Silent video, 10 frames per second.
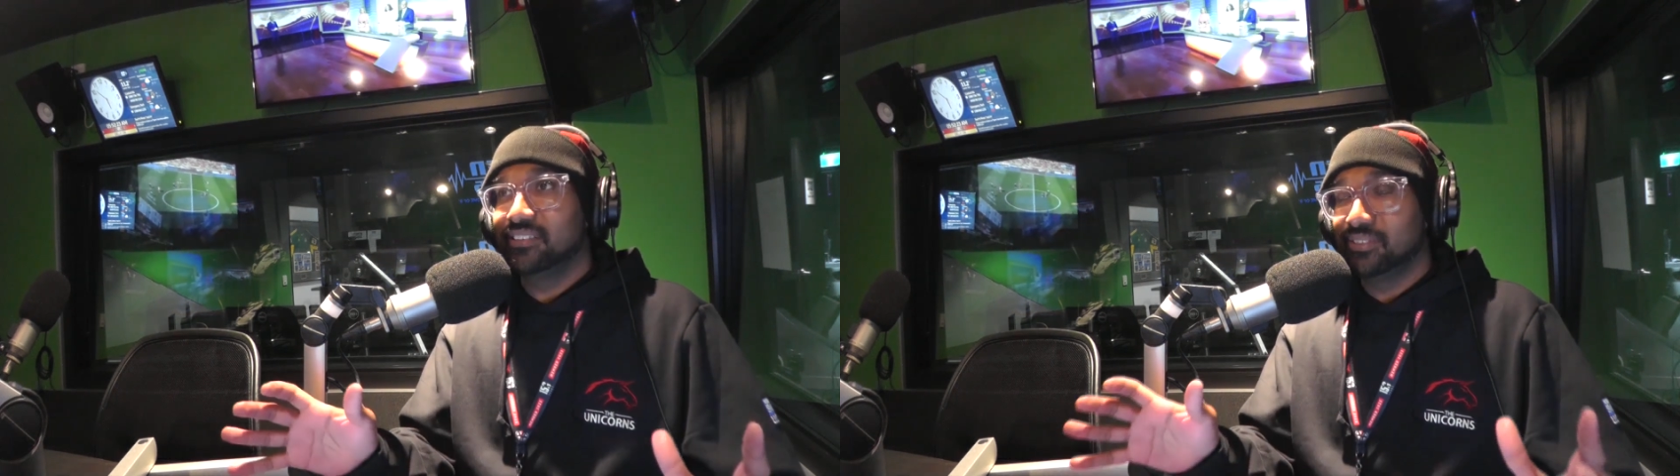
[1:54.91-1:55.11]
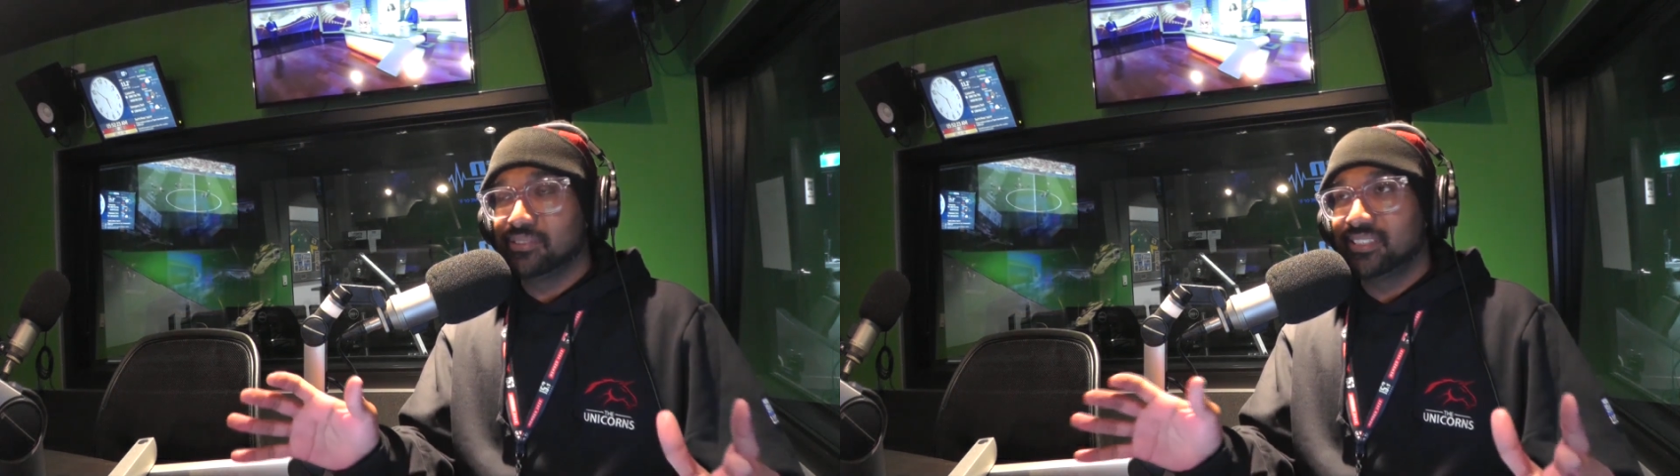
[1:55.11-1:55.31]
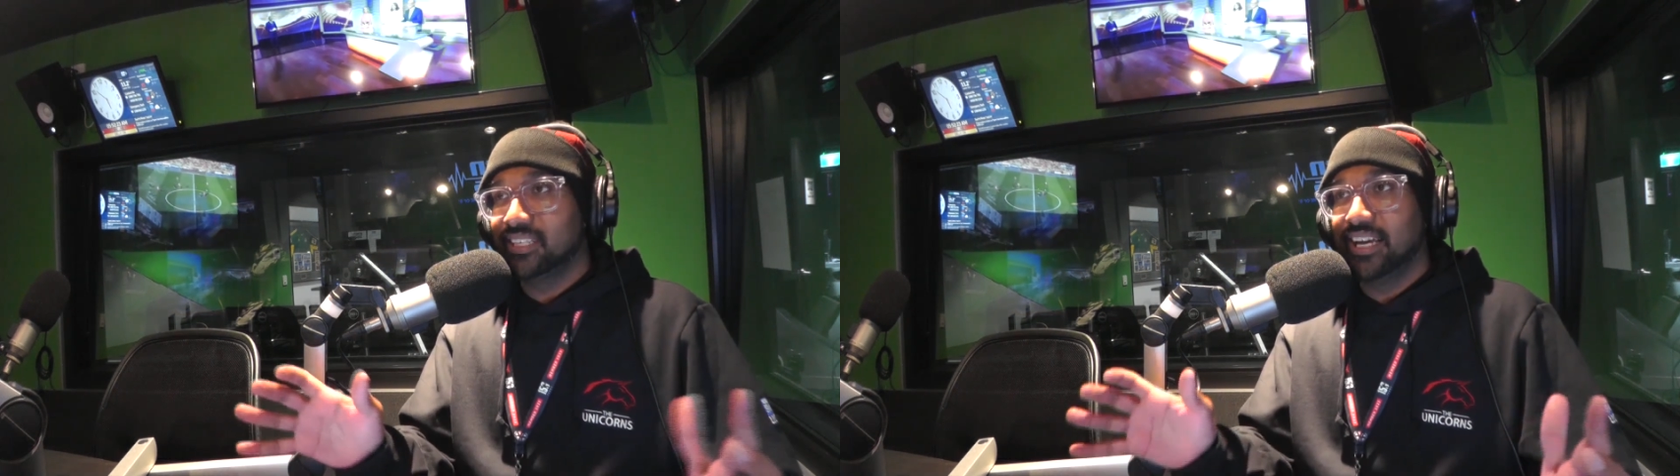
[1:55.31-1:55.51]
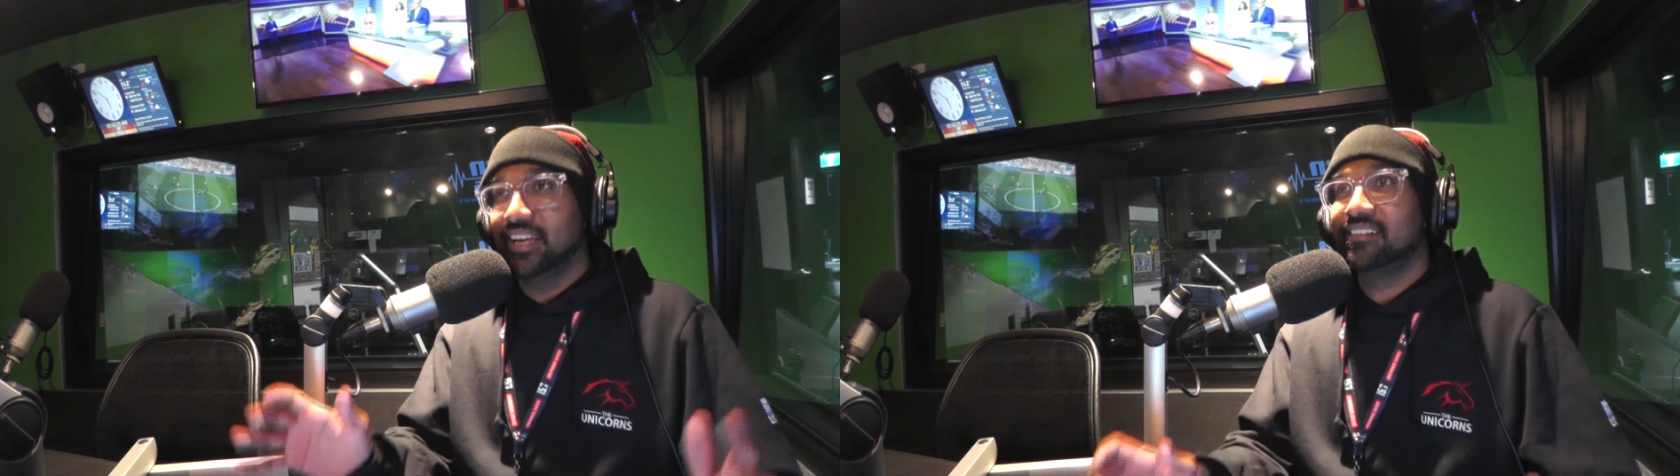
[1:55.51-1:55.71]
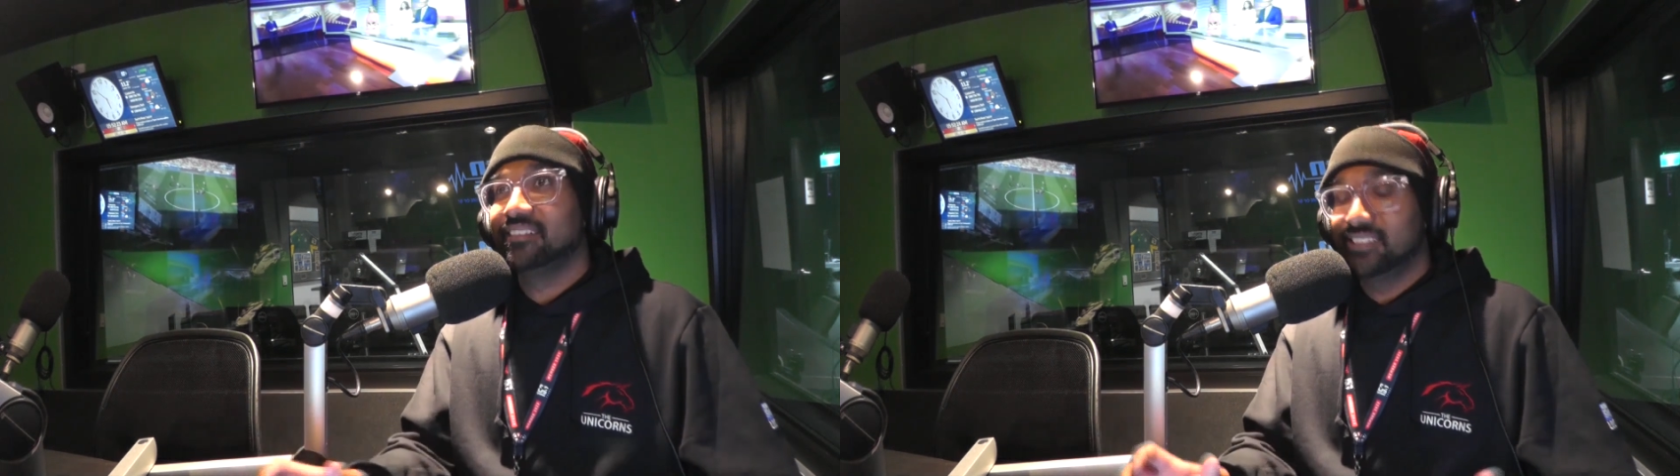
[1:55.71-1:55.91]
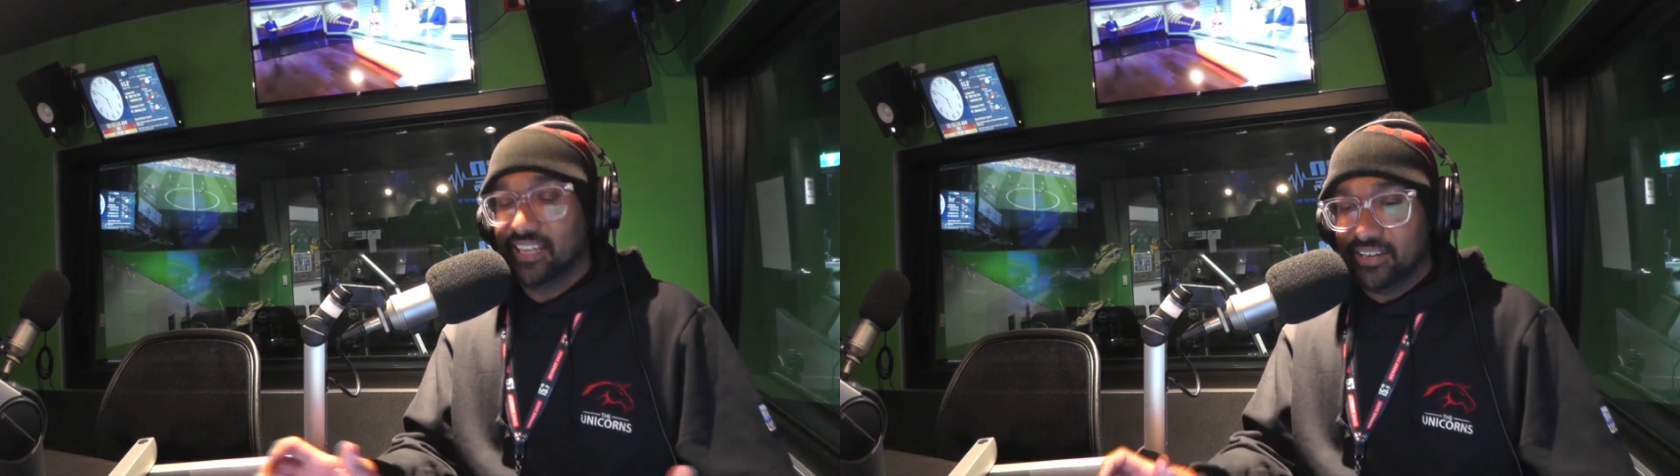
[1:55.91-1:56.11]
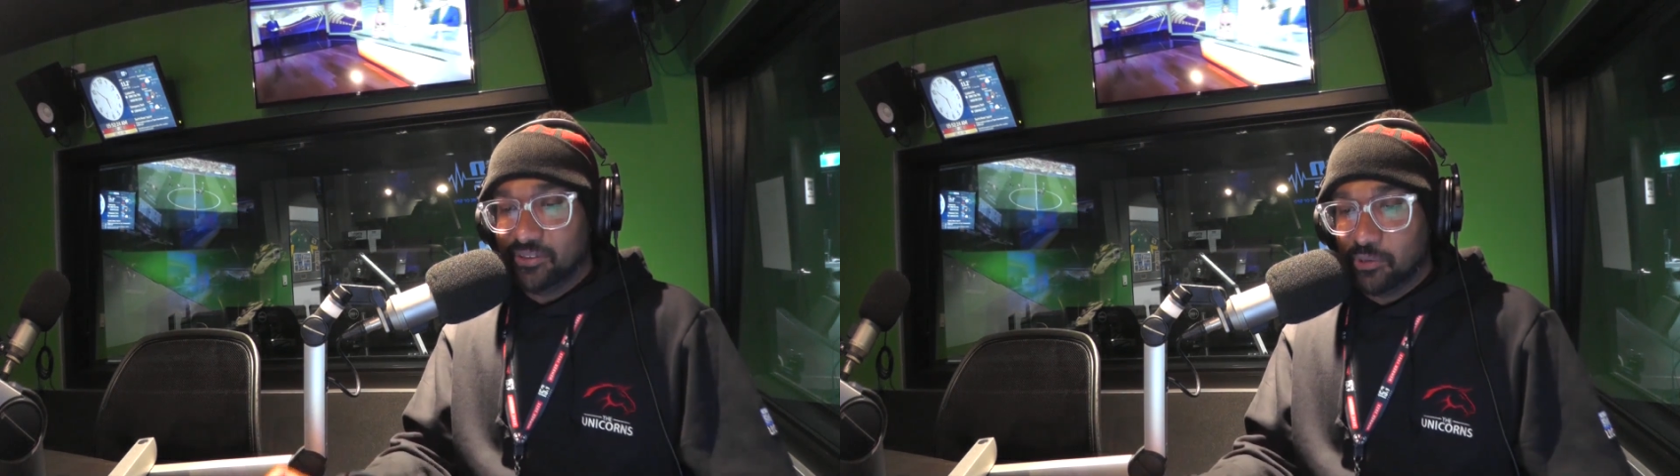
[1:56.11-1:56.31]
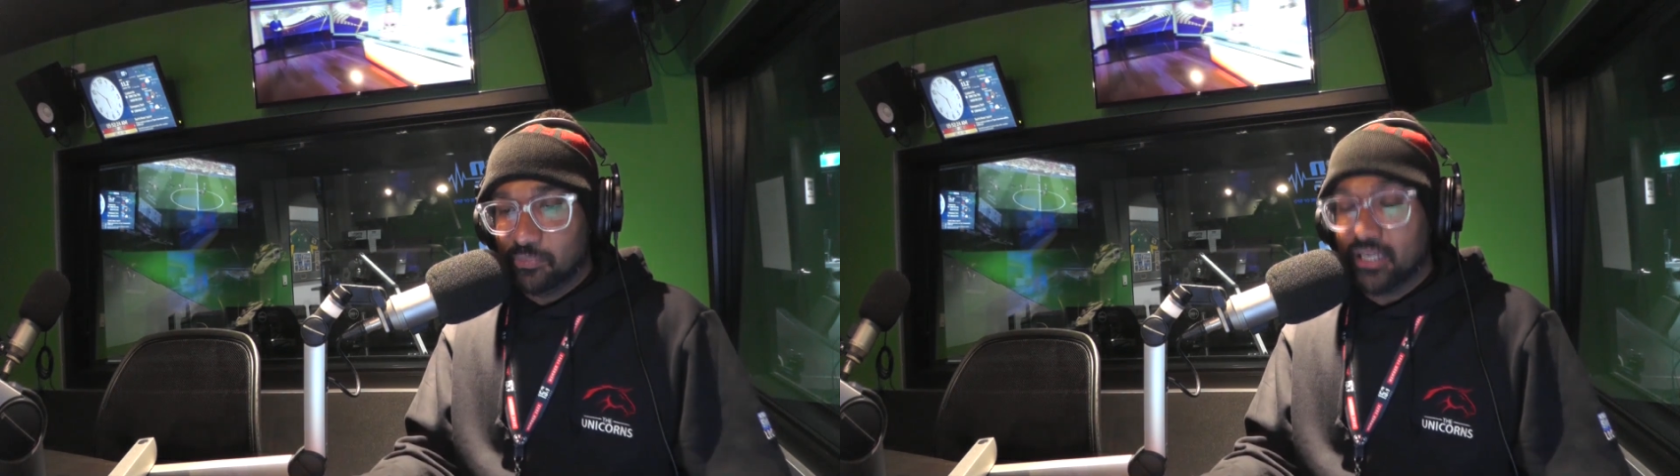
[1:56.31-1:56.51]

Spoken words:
of sort of say it all.